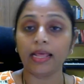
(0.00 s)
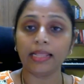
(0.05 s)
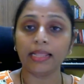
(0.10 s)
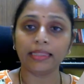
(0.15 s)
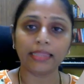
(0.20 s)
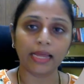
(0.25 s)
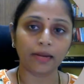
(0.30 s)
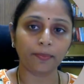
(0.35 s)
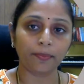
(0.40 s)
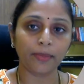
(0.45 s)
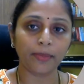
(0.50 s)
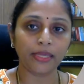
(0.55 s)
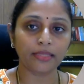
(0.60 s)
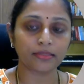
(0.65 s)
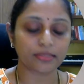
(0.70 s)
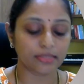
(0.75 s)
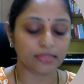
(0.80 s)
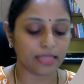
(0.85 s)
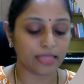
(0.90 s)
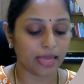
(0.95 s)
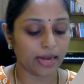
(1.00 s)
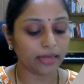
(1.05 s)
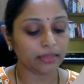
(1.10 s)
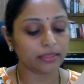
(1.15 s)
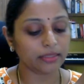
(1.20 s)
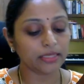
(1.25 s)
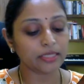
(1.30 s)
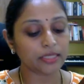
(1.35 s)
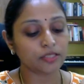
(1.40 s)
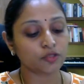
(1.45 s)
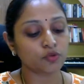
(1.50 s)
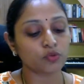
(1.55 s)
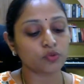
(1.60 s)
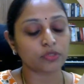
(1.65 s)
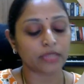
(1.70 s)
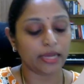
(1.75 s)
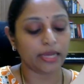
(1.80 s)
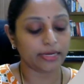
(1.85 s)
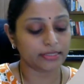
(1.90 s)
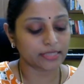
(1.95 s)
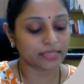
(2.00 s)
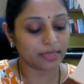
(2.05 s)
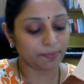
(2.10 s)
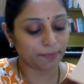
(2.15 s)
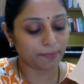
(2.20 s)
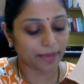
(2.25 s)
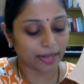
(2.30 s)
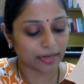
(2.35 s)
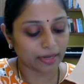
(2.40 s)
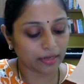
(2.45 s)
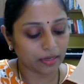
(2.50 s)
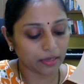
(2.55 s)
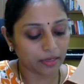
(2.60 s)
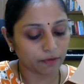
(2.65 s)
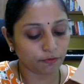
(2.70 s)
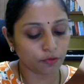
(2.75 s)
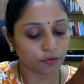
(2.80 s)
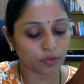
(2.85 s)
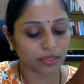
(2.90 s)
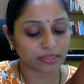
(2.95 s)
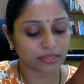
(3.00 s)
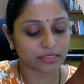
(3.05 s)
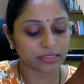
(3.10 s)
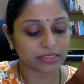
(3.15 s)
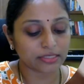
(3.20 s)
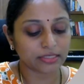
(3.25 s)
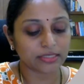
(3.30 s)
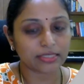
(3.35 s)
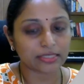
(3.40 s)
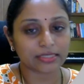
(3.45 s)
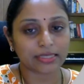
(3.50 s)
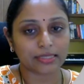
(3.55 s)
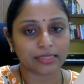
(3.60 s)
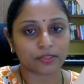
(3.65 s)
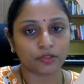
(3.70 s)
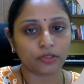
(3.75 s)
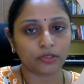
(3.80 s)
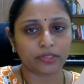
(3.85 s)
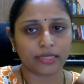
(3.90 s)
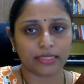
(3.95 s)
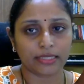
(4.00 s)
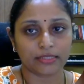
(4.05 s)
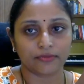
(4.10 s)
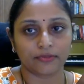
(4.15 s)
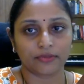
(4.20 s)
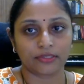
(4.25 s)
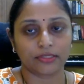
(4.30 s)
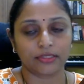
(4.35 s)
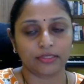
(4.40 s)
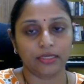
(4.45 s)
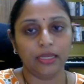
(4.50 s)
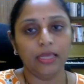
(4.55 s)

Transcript: That means that these 2 sides are parallel if you consider this as your transversal.